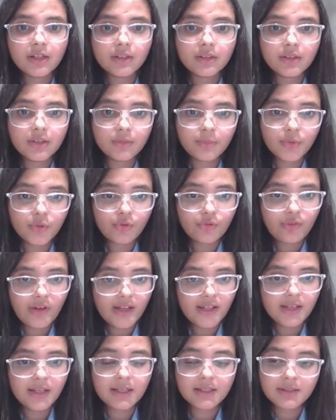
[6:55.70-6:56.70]
the
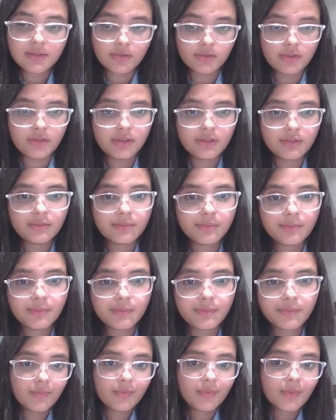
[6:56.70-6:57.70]
profile has earned.
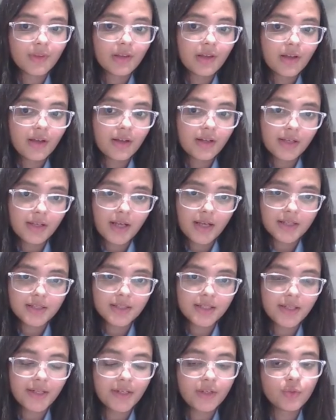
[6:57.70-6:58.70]

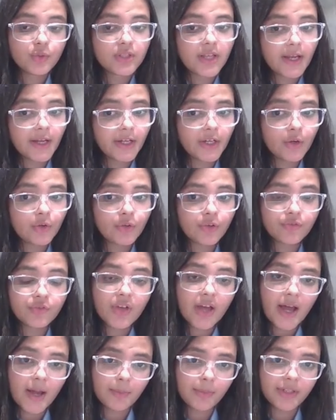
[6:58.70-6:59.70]
Lastly, to sign out of
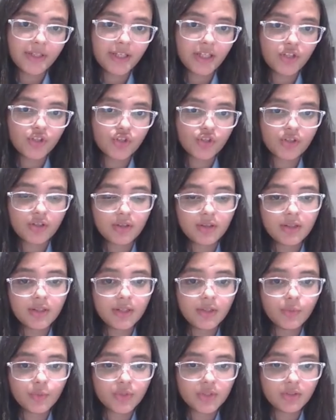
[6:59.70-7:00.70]
the application, the
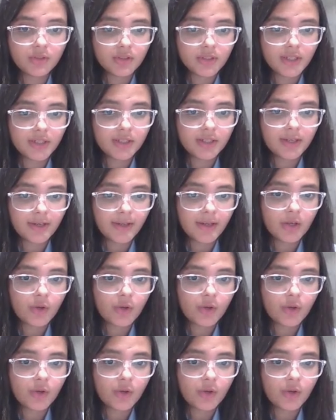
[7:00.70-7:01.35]
user can click